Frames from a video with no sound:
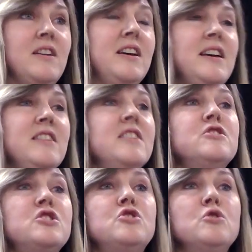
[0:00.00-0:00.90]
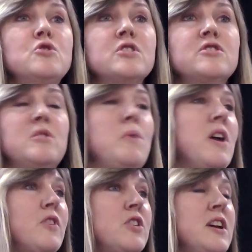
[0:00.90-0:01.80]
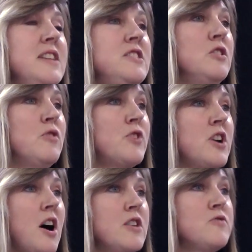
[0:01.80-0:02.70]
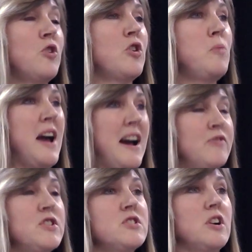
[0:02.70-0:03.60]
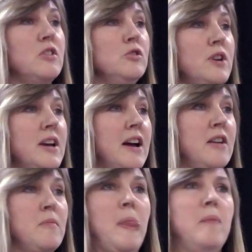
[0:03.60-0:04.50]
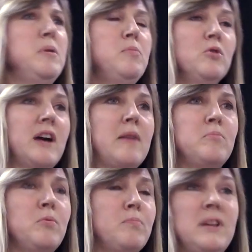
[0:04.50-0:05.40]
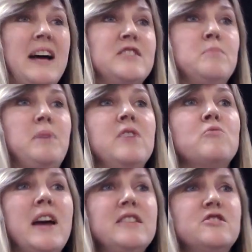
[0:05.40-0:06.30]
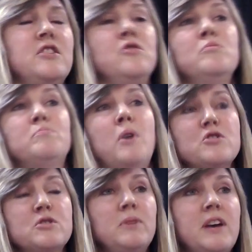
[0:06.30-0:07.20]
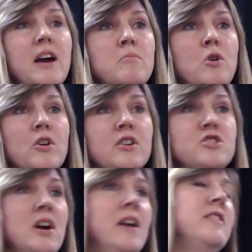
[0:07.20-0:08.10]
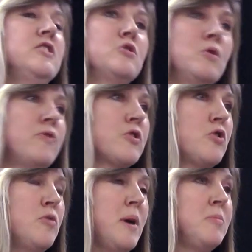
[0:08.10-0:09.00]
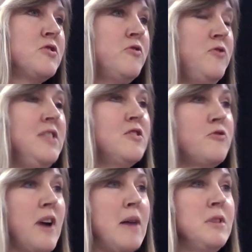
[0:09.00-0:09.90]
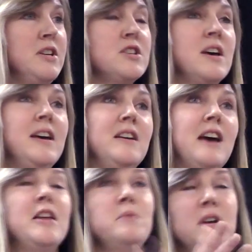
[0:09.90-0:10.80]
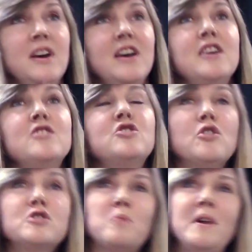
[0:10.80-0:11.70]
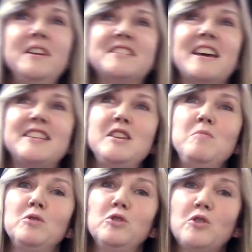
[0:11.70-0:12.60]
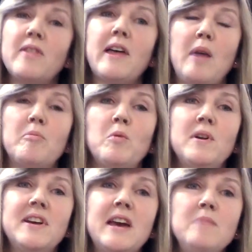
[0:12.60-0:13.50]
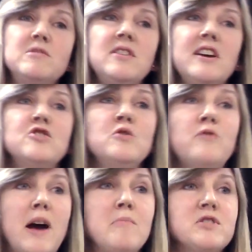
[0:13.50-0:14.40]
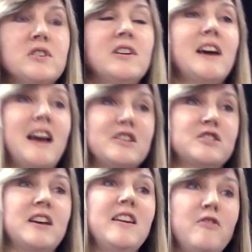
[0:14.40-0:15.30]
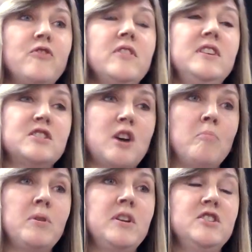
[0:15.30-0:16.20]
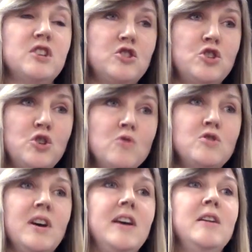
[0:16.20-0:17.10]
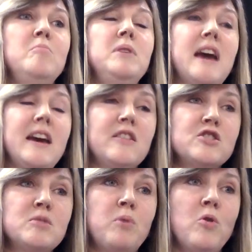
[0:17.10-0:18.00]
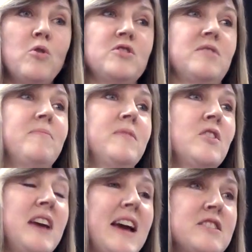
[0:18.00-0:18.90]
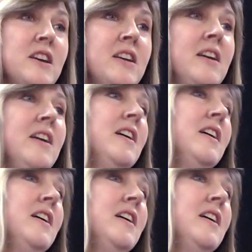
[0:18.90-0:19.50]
in institutions that we have a great deal of regard for, and we have to start looking at it. People can't plan to pay rents, they couldn't possibly get a mortgage, they don't know if they're going to be able to feed their families. Anyway, John Swinney said he would look at that, but when it came to the issue of Amazon, and I asked if these companies should be getting the support they're getting,